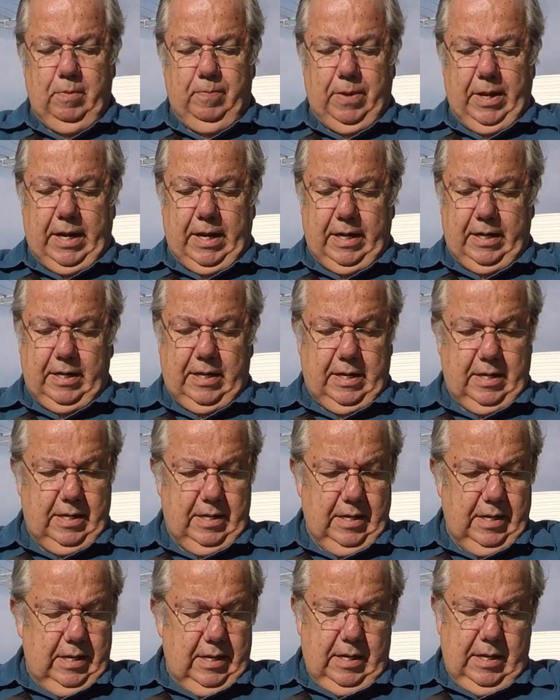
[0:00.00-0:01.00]
the pack?
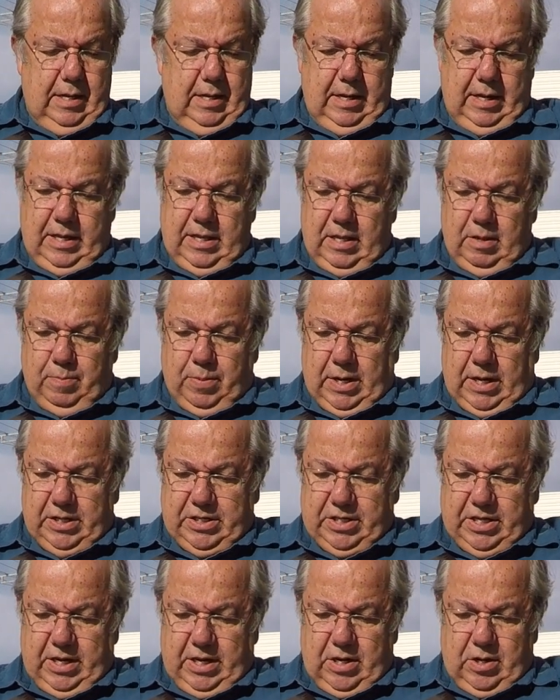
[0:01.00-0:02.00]
In the
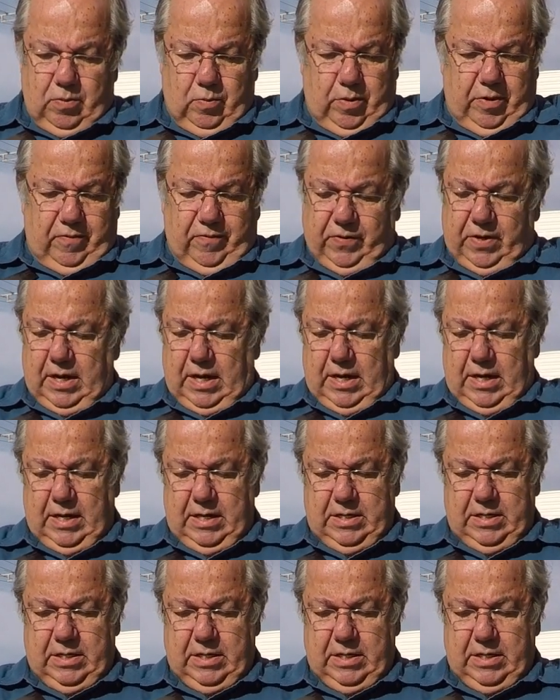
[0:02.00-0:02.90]
box here we've got